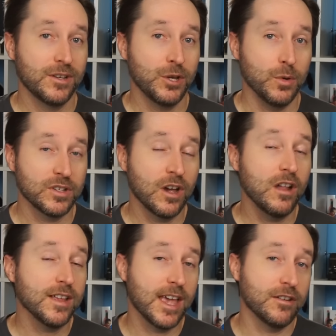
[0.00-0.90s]
who was
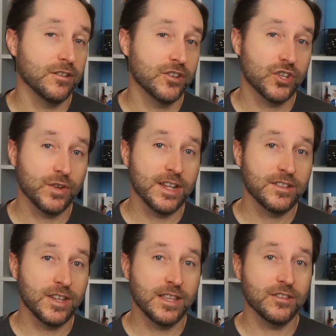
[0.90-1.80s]
calling out in
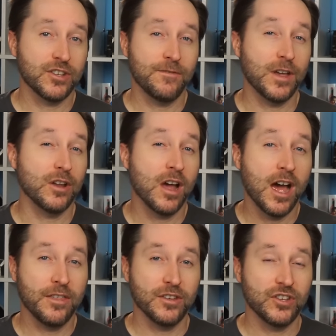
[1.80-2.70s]
distress, saying that she felt
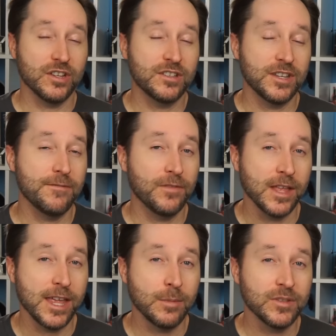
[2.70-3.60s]
hot, that she could see
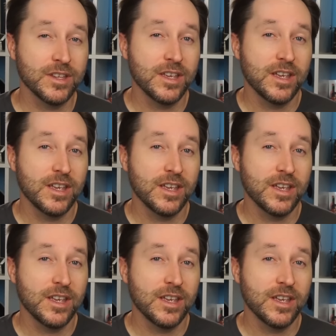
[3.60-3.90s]
flames,